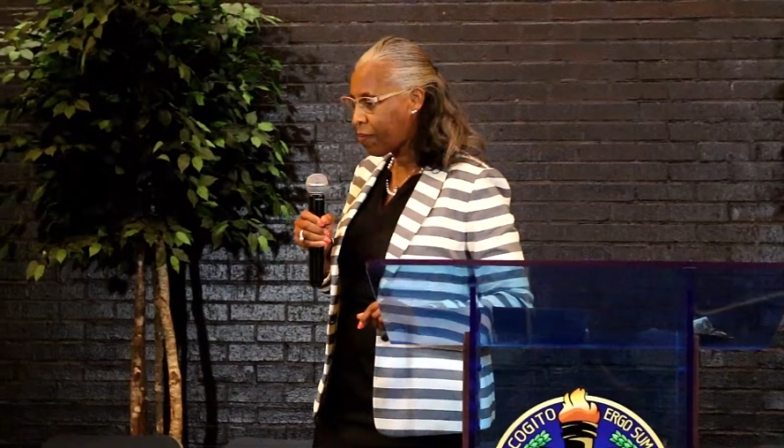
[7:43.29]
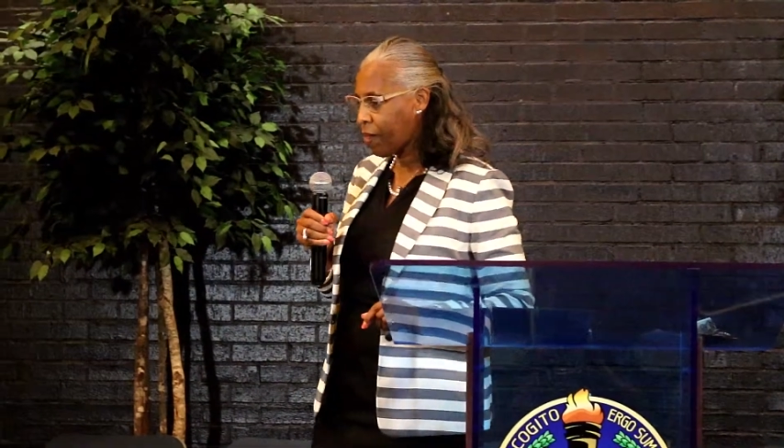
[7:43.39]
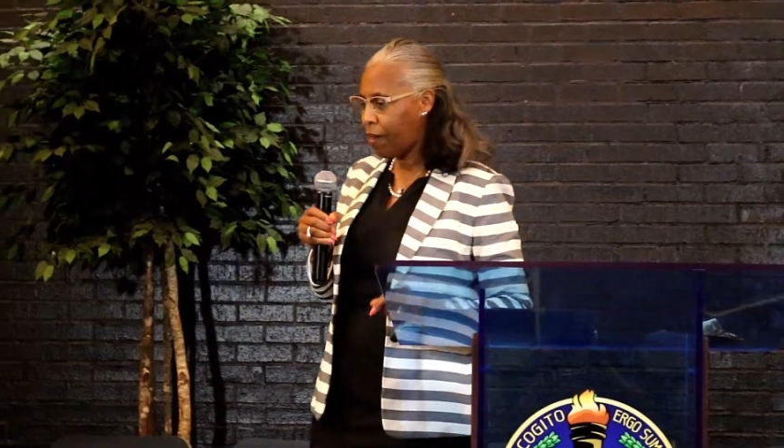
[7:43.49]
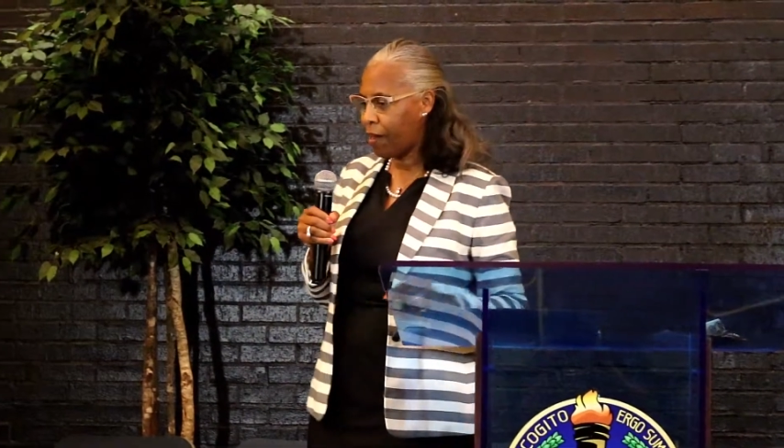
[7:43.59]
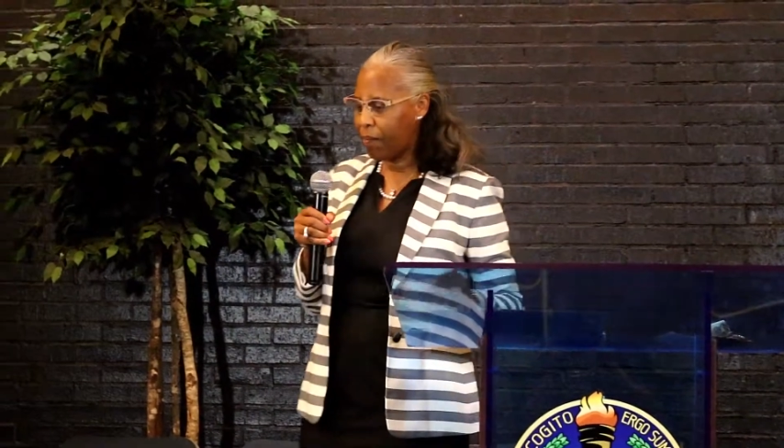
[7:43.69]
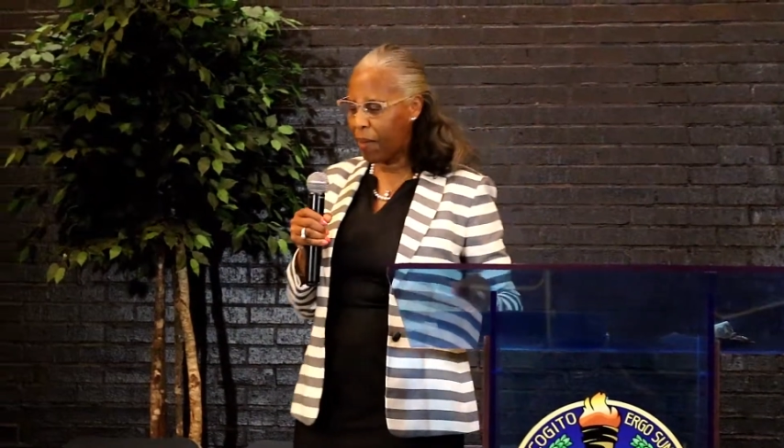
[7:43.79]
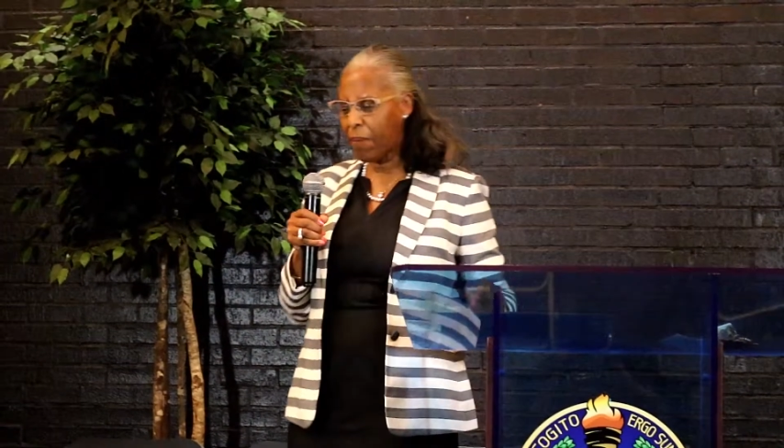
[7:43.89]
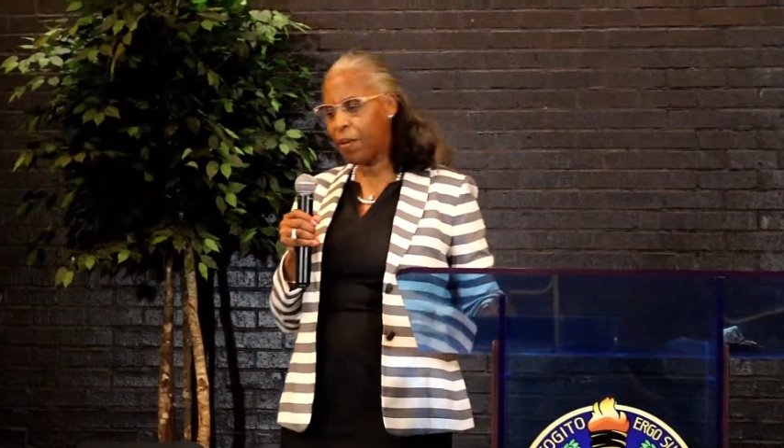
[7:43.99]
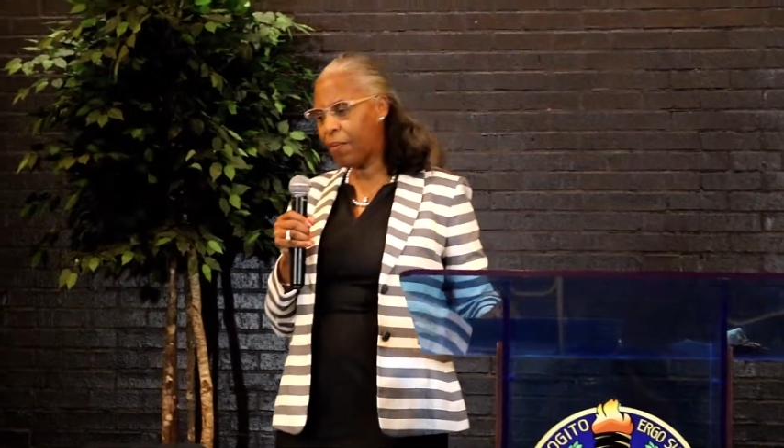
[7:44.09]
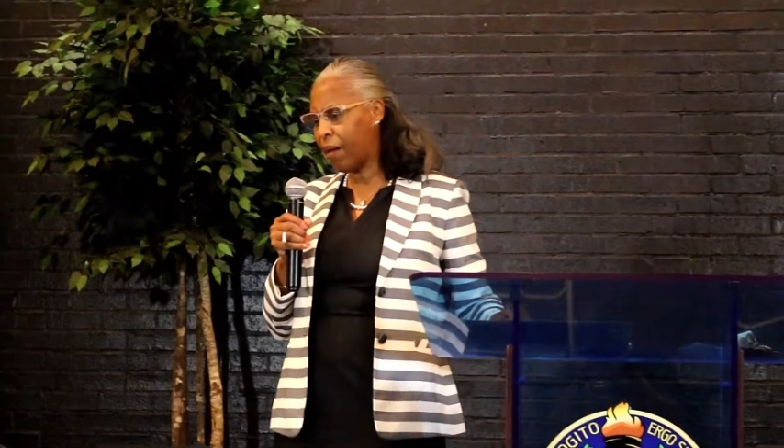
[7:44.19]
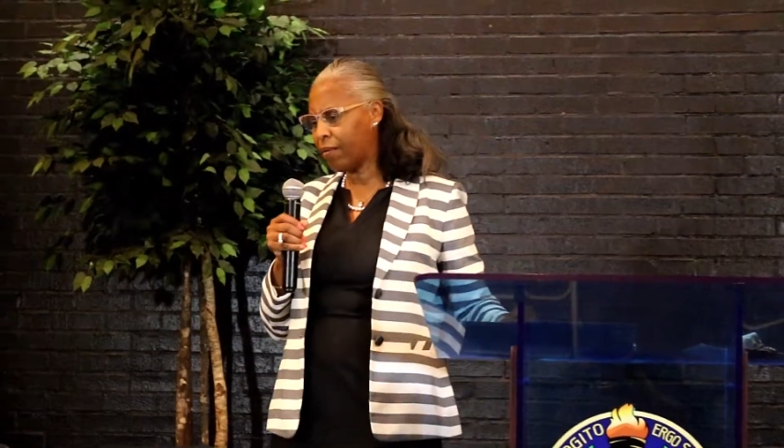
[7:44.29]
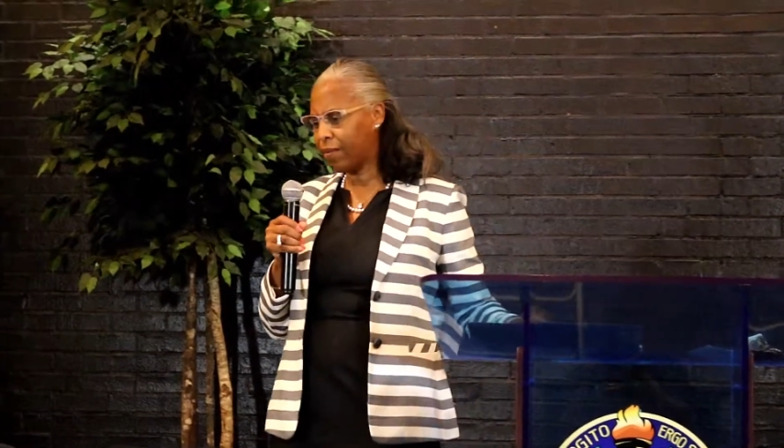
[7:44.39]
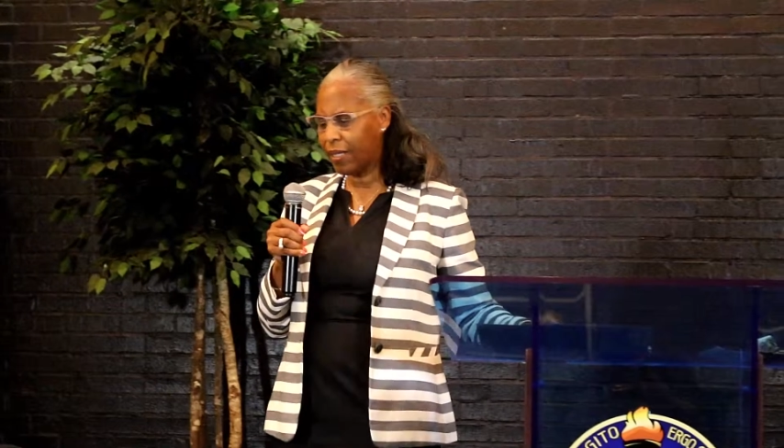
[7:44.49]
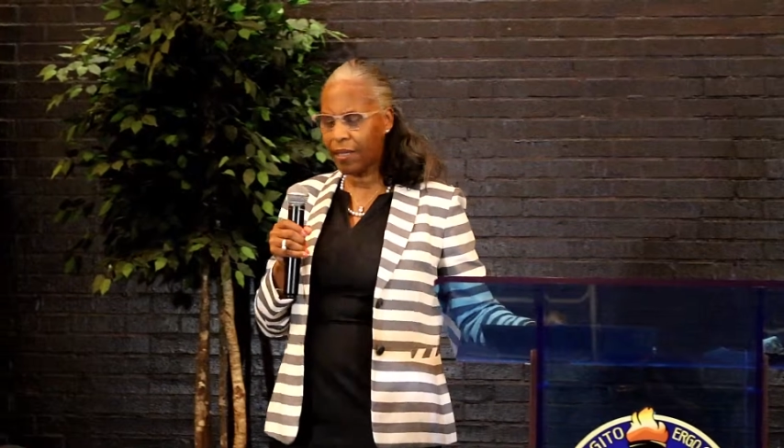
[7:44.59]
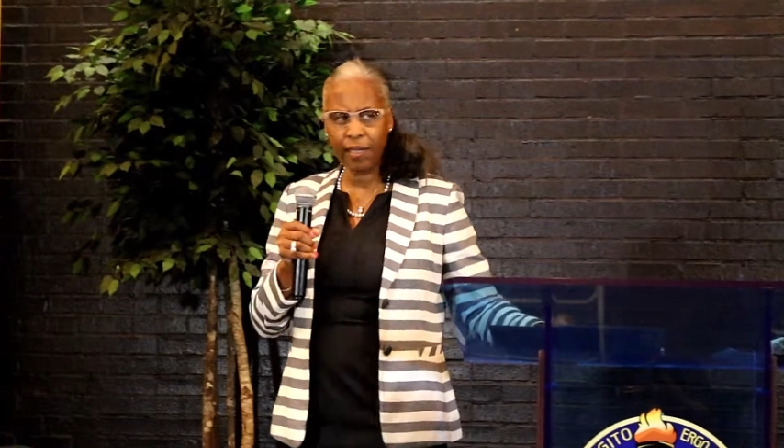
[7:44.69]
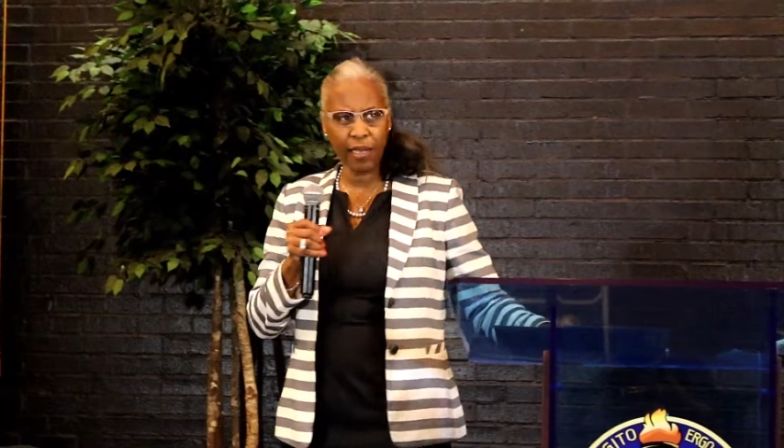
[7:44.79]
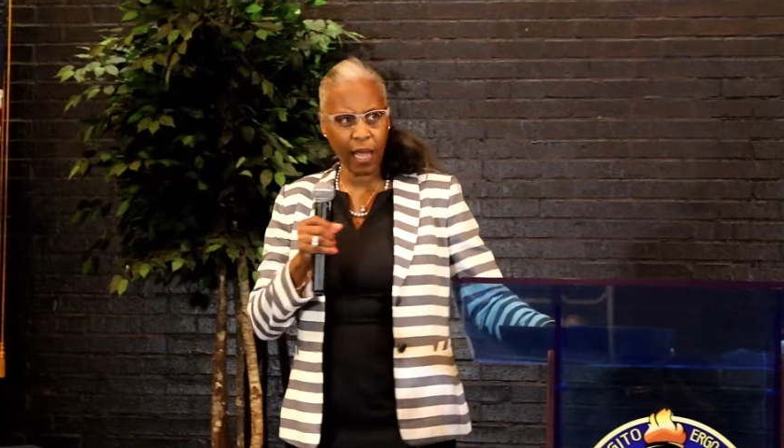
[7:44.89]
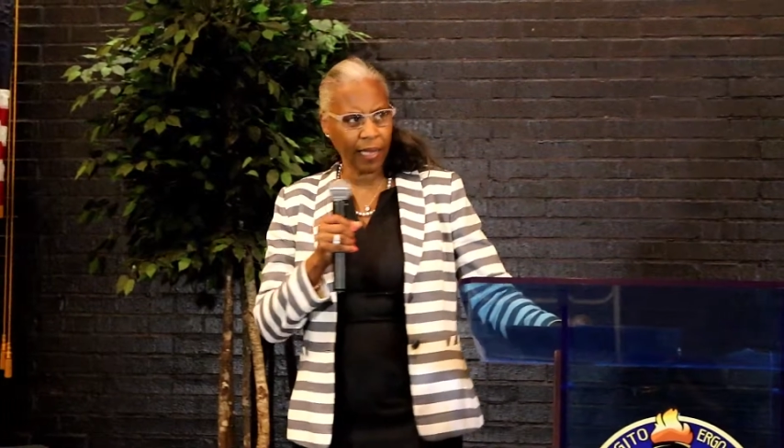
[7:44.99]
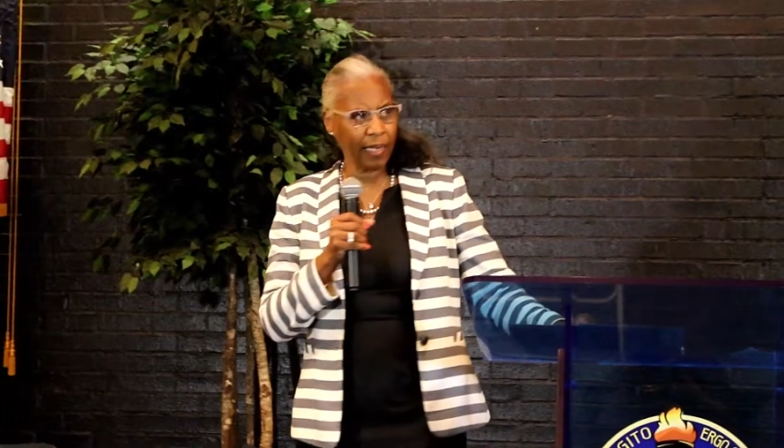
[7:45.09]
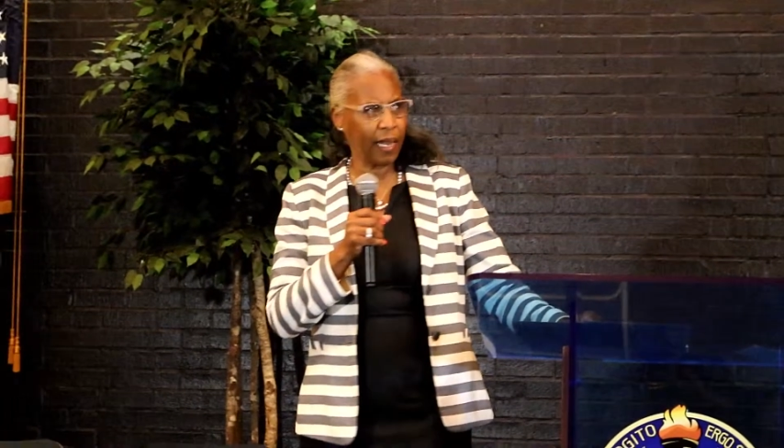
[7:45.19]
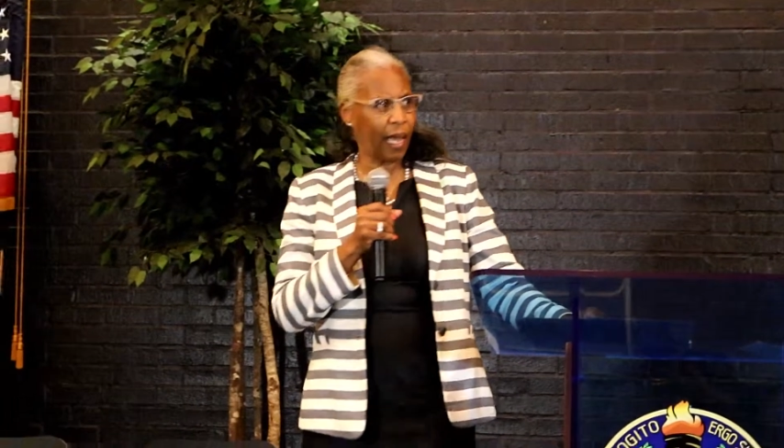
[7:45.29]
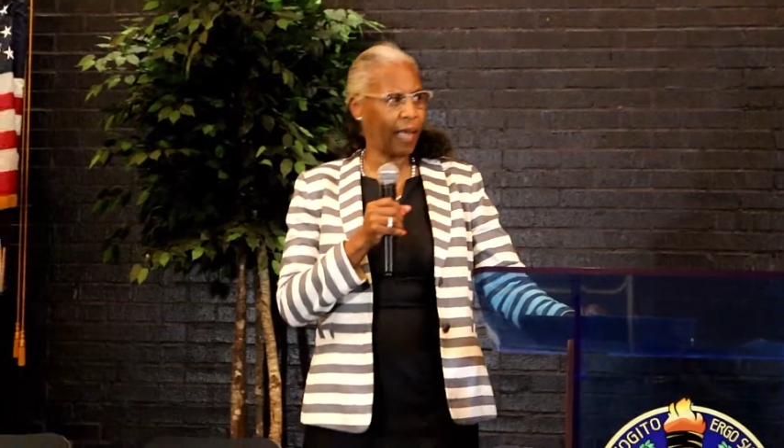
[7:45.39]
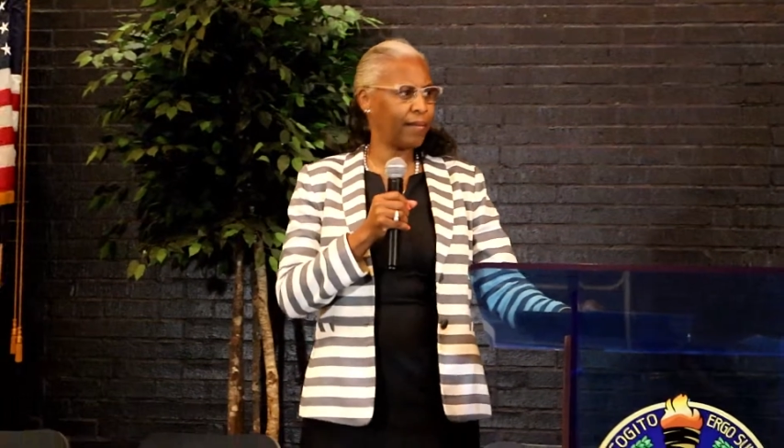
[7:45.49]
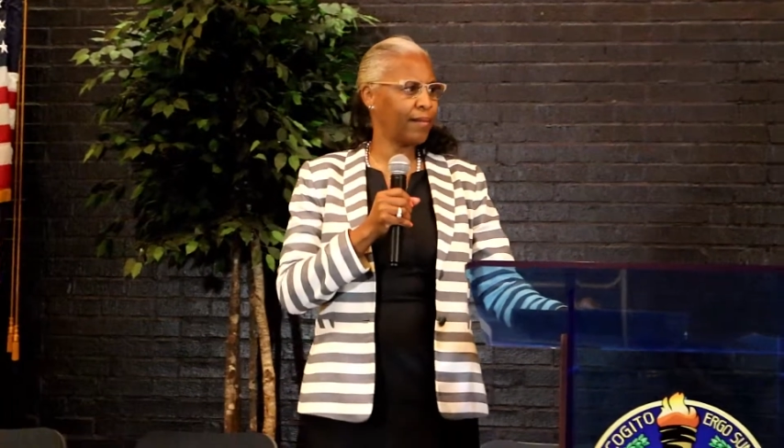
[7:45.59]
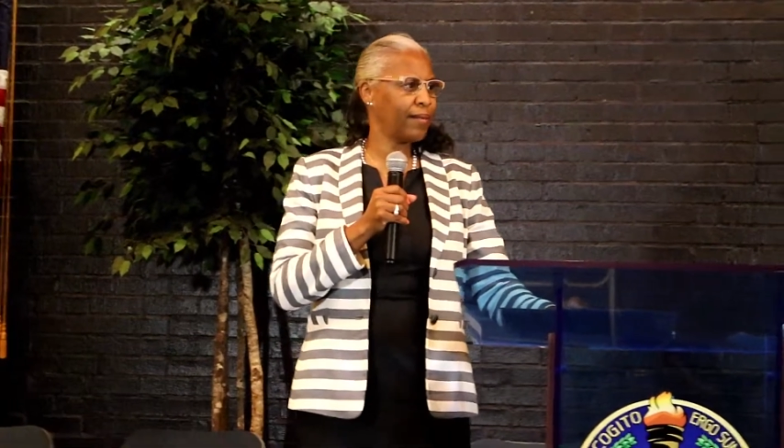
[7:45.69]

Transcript: uh, maybe about 10 o'clock at night.